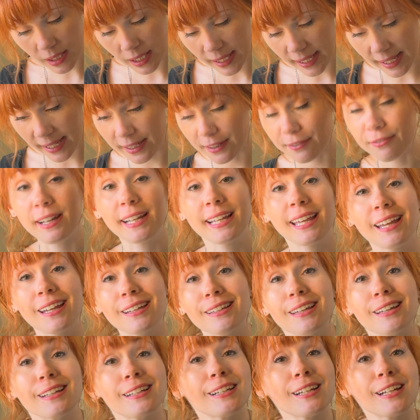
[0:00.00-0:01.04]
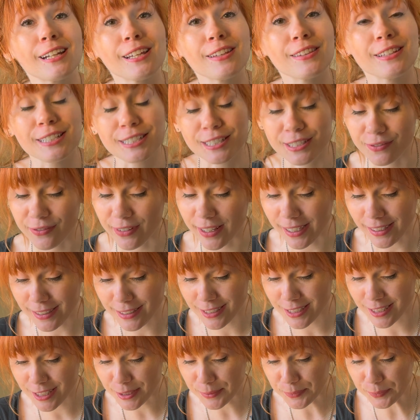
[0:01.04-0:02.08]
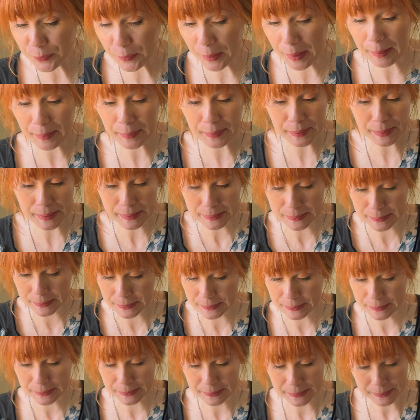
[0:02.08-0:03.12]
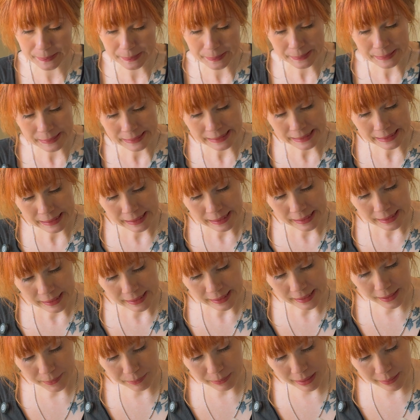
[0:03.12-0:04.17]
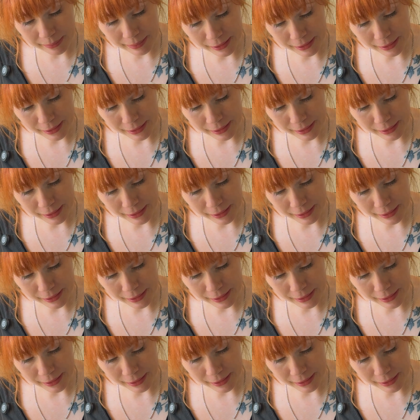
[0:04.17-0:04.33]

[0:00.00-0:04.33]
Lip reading: And if I can't get any of these fixed, well, then maybe